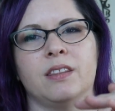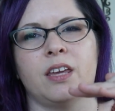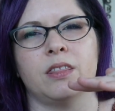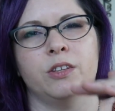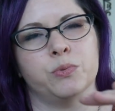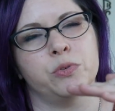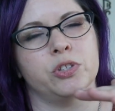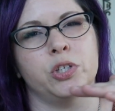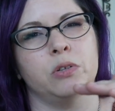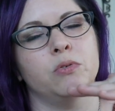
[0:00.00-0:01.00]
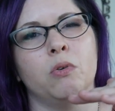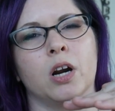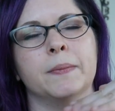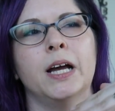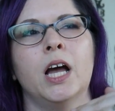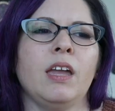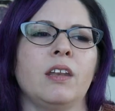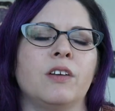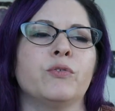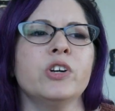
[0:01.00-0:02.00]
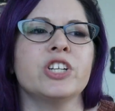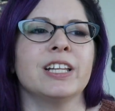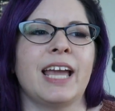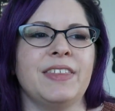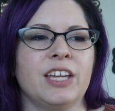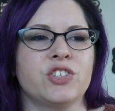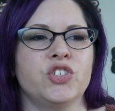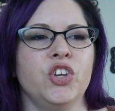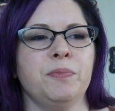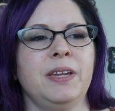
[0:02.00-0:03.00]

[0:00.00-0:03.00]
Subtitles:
and like this was the new norm. And unfortunately, I think it